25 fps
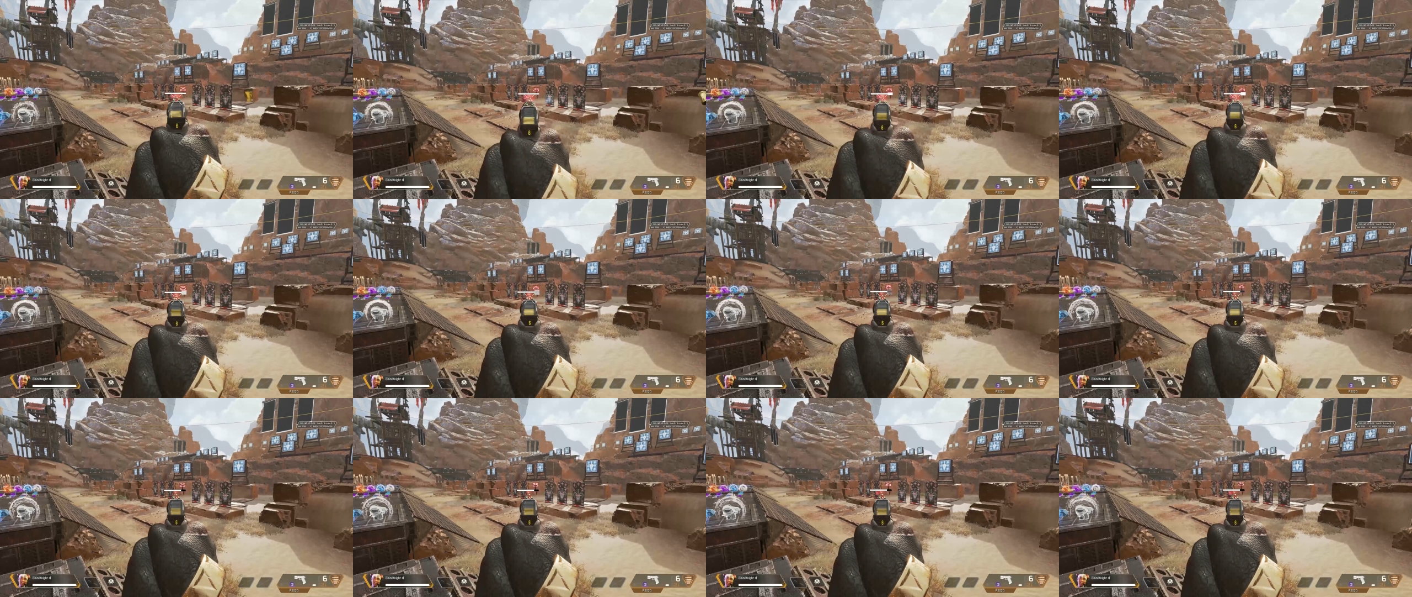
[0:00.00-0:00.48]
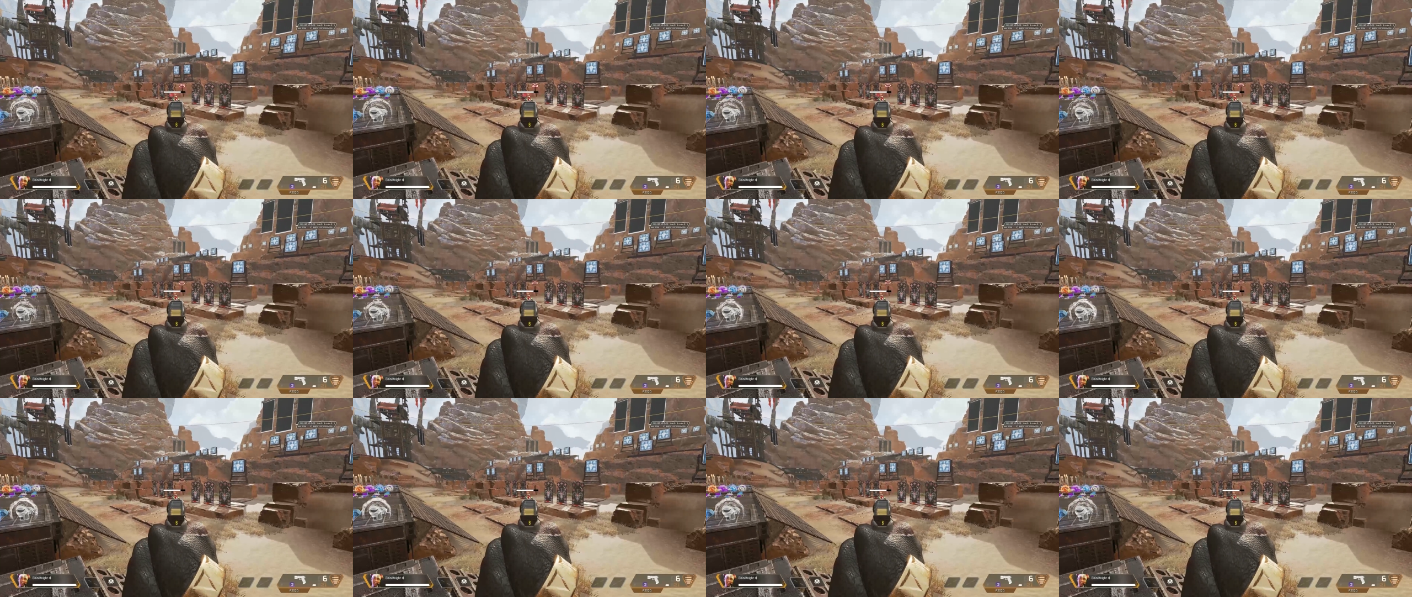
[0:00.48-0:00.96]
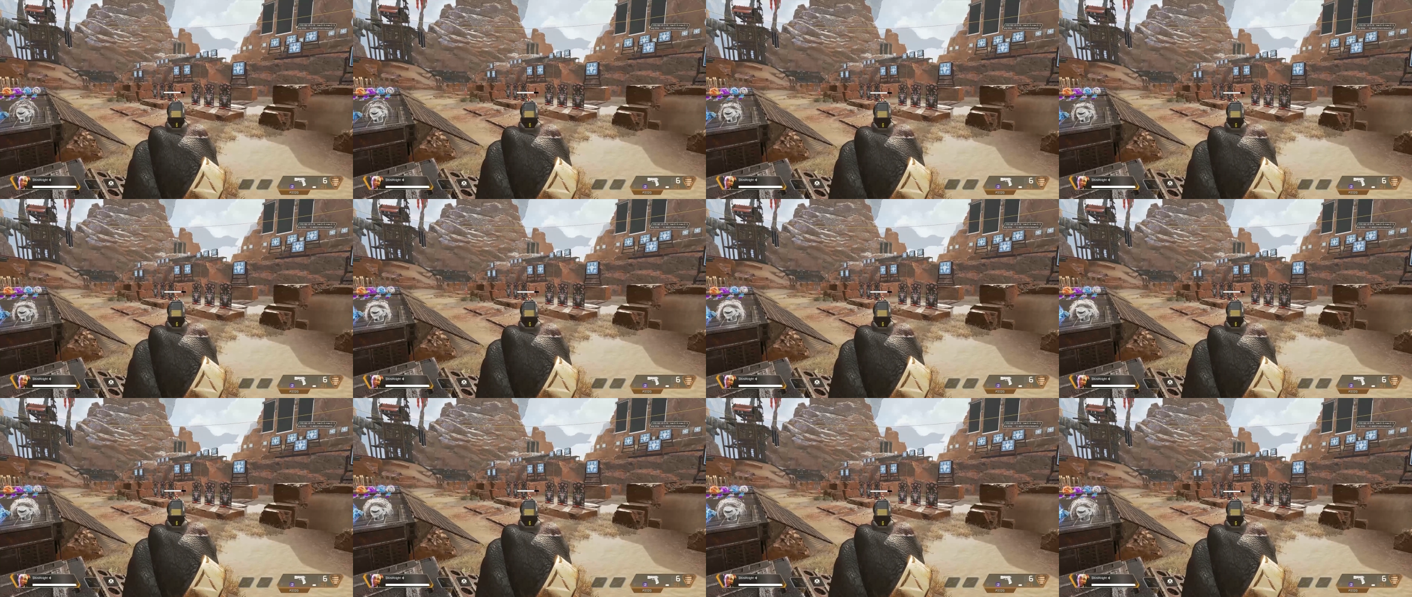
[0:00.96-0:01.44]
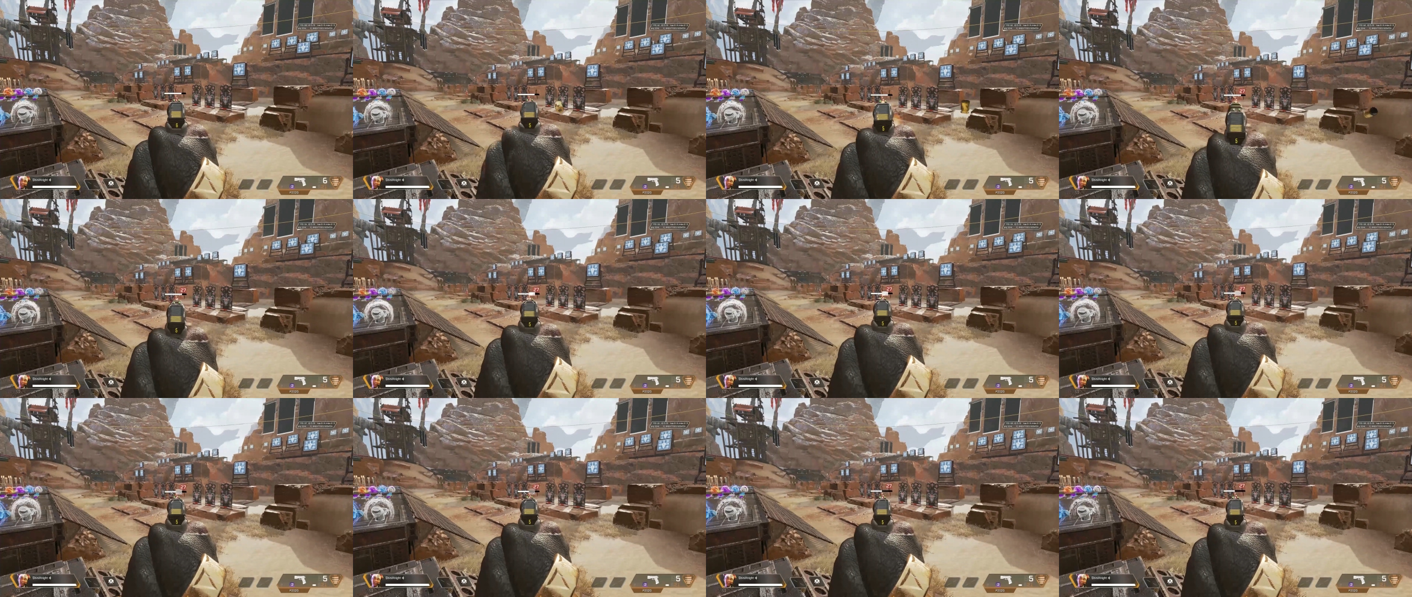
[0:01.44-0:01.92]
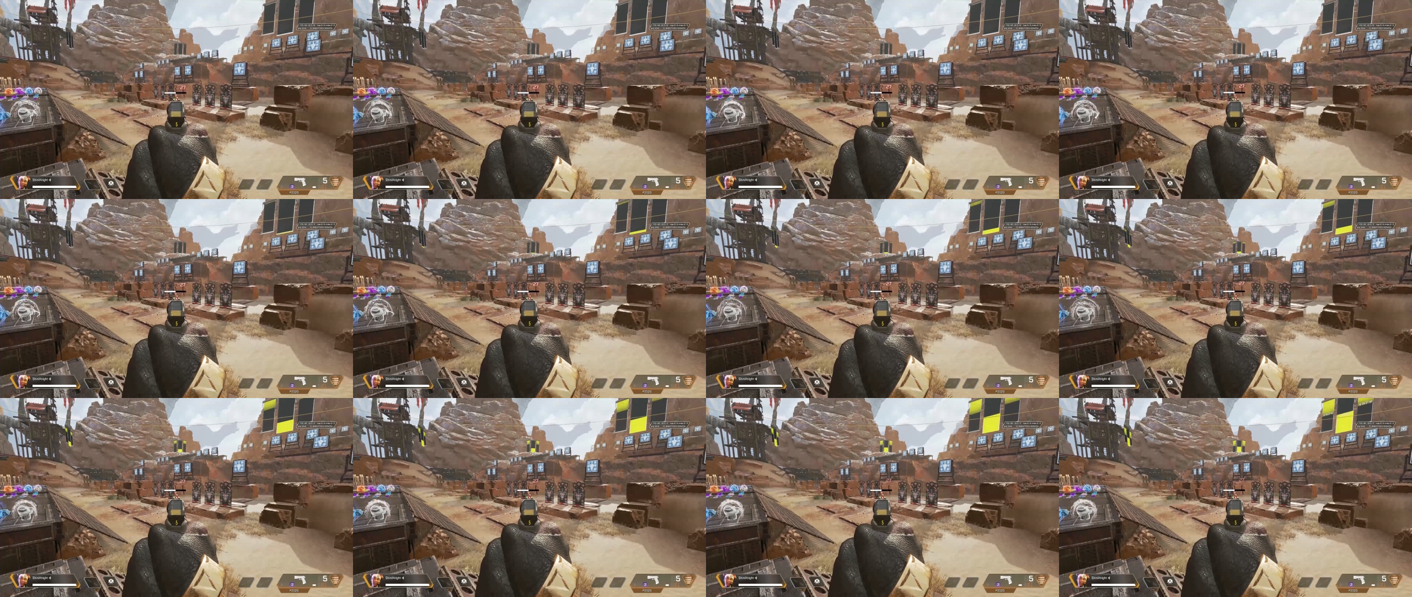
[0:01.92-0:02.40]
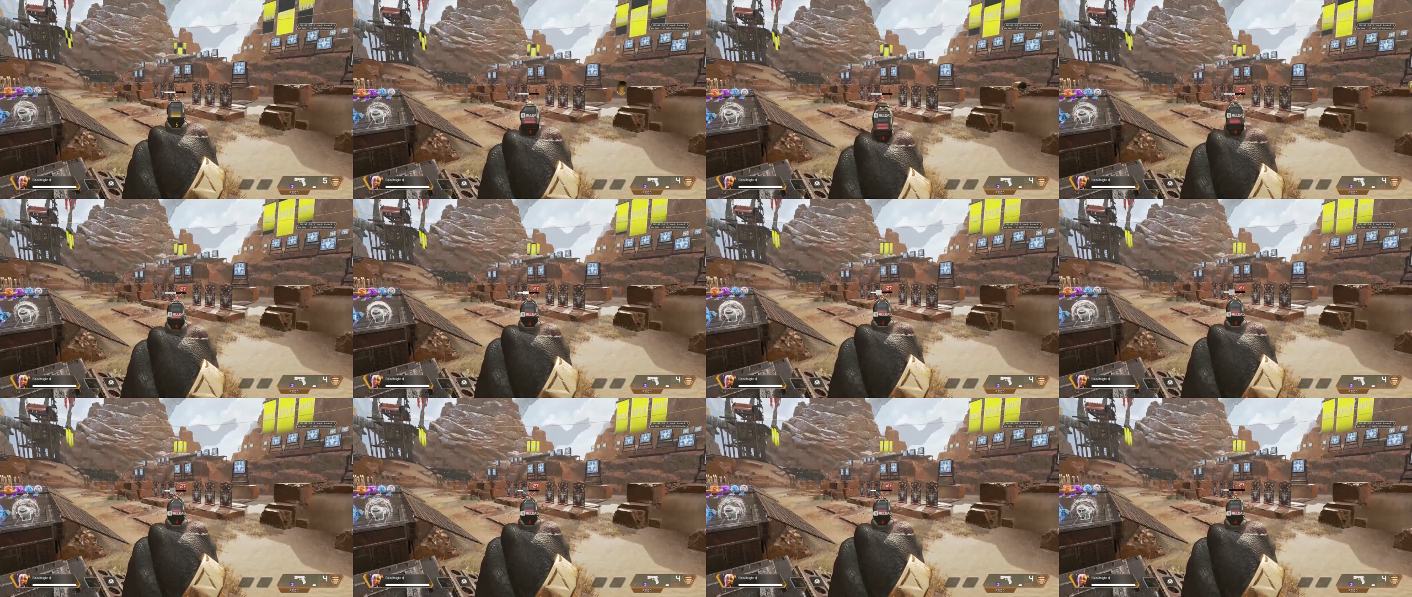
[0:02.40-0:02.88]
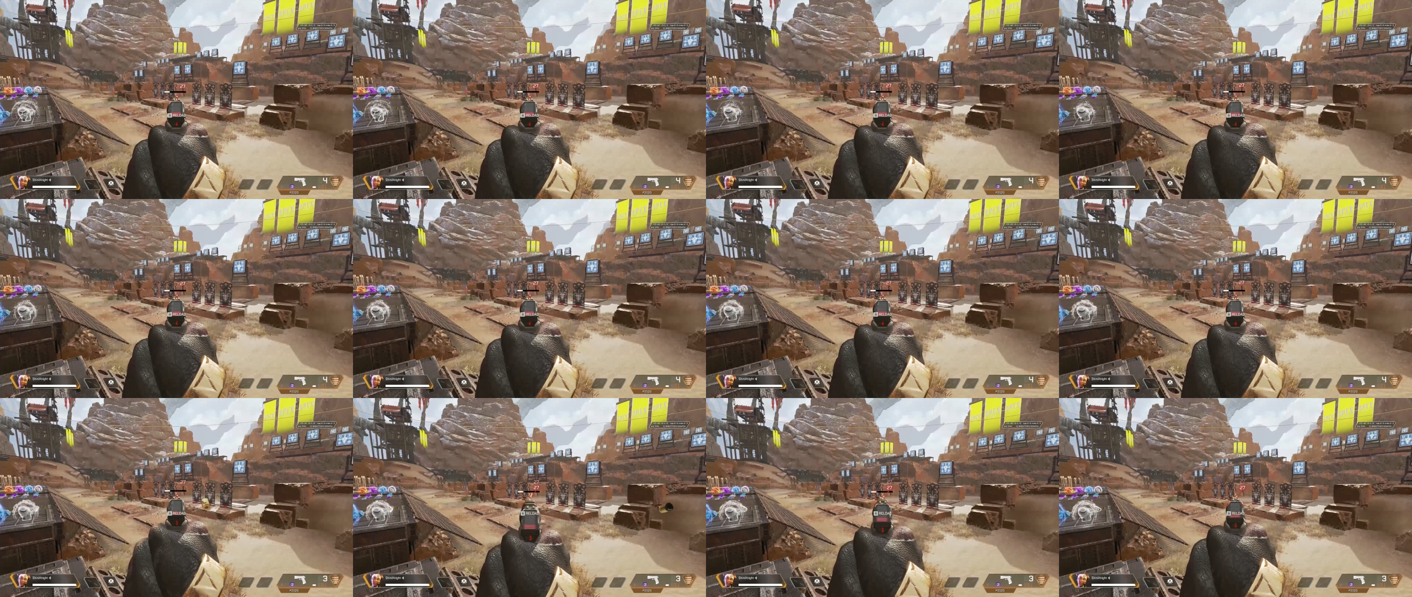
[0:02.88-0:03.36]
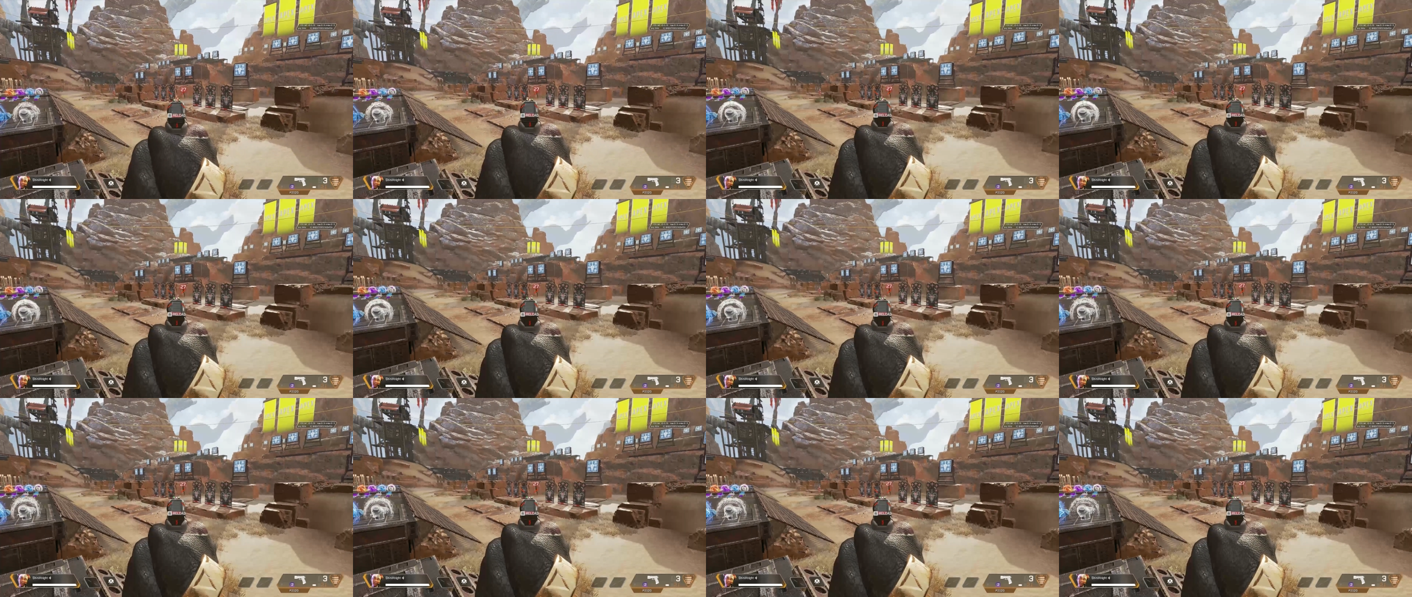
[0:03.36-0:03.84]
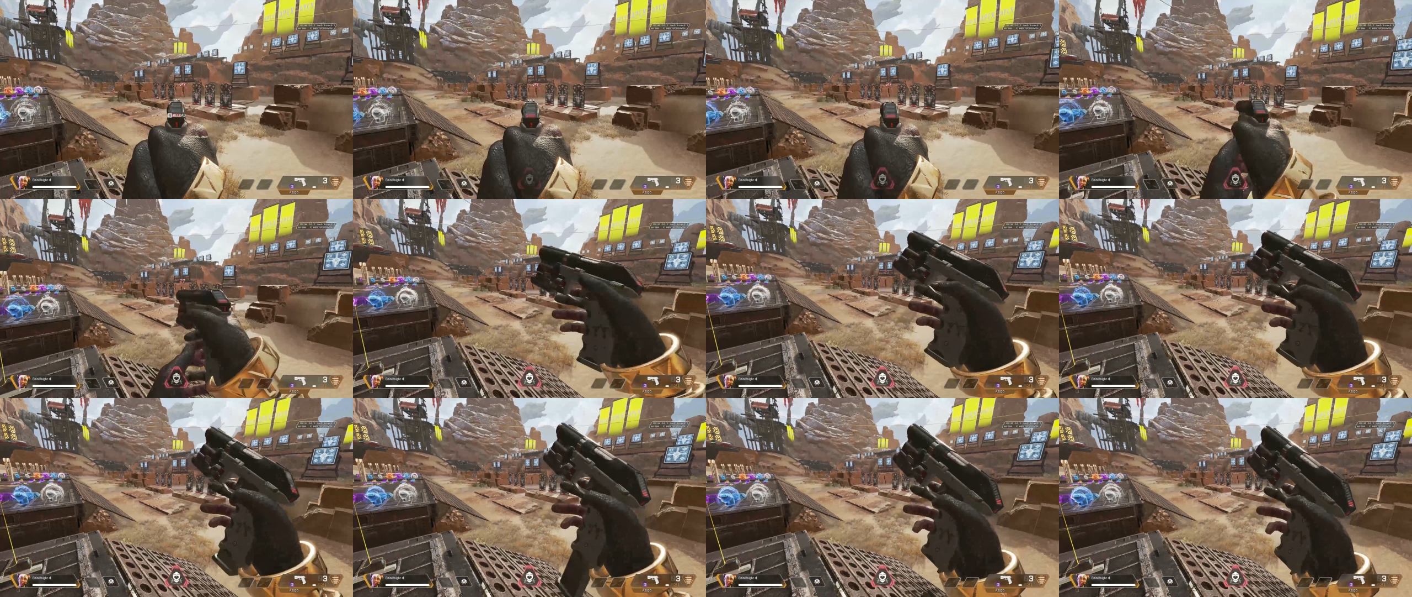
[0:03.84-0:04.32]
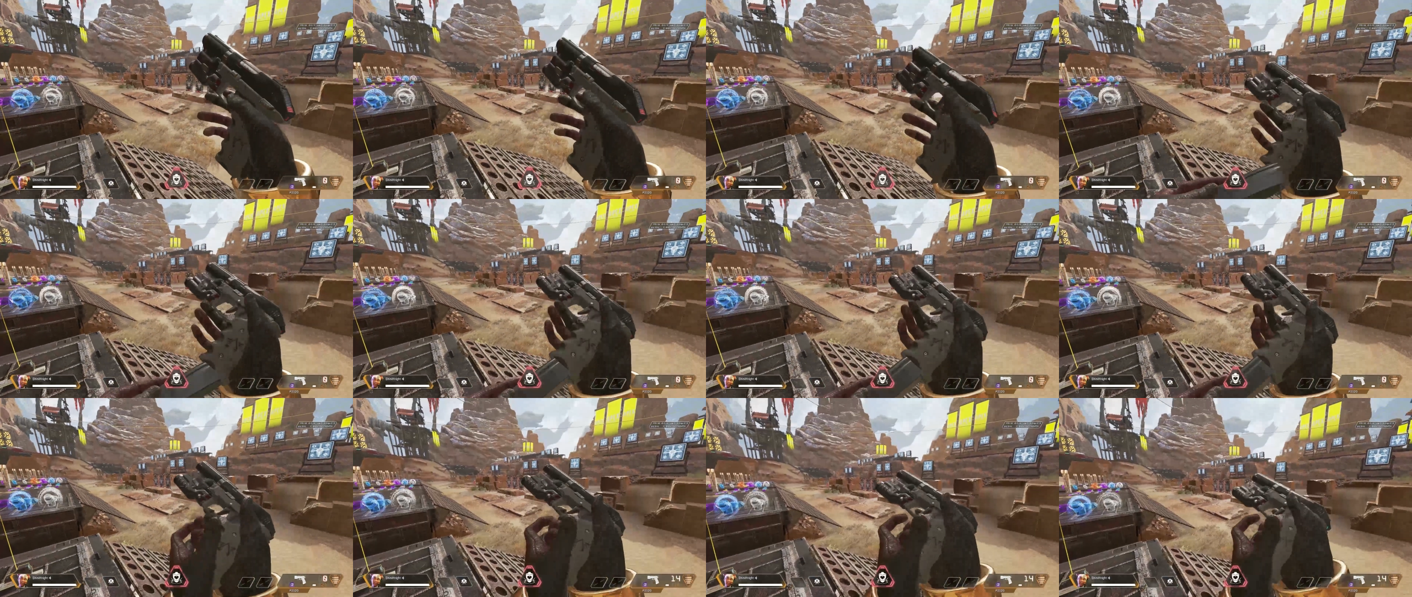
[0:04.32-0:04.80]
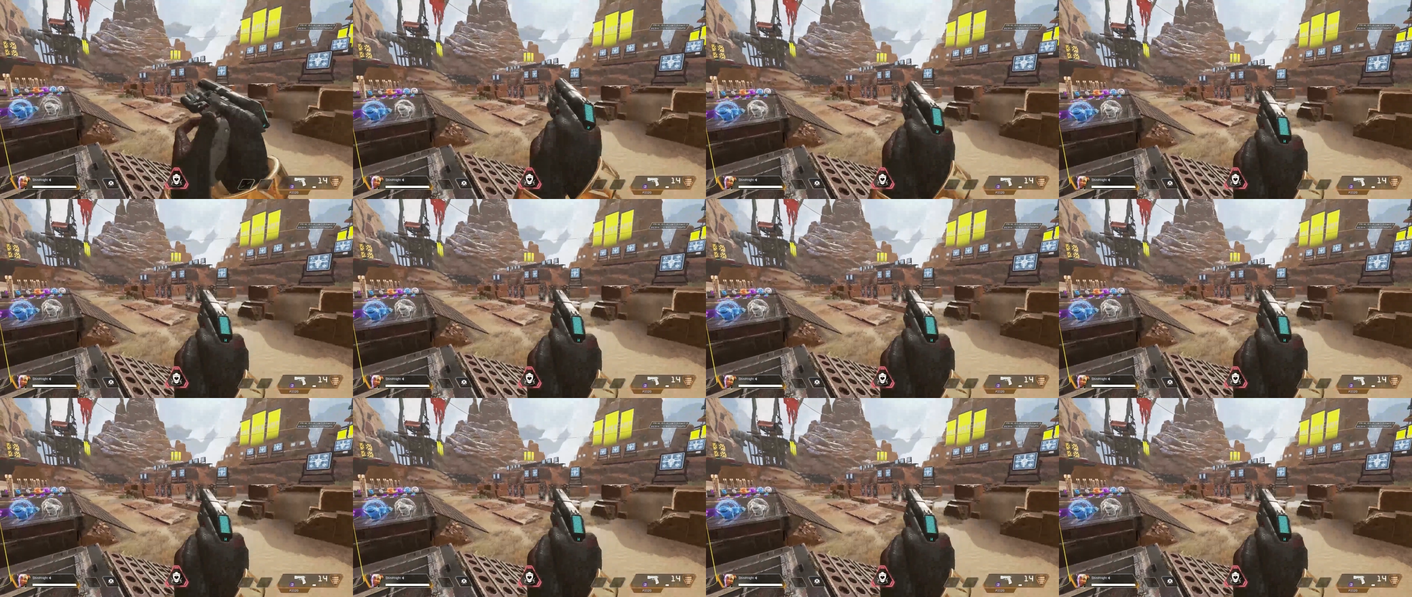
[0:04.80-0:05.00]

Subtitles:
No face is visible, so there are no lips to read.